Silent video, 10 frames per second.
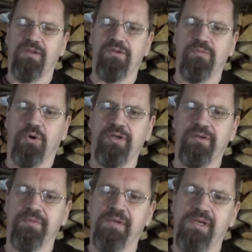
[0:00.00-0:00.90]
Good
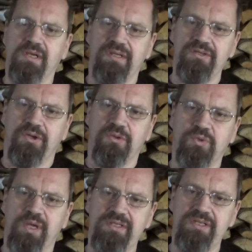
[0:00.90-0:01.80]
morning. You know,
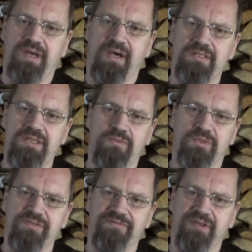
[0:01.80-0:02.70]
2019
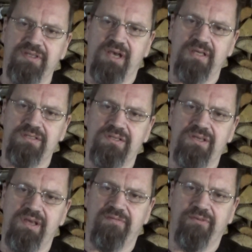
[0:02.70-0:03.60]
was a fantastic
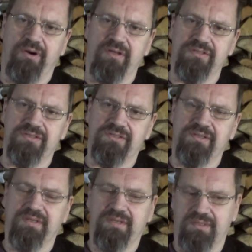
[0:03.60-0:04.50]
year for us.
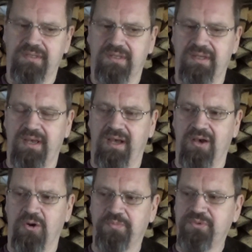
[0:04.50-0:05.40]
I
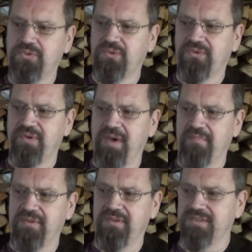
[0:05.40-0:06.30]
hope you
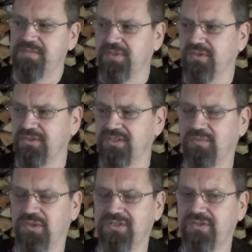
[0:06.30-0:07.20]
remember this because
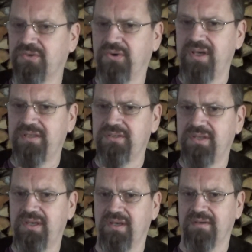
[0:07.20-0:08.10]
it was a great
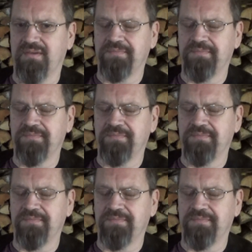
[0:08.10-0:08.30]
year.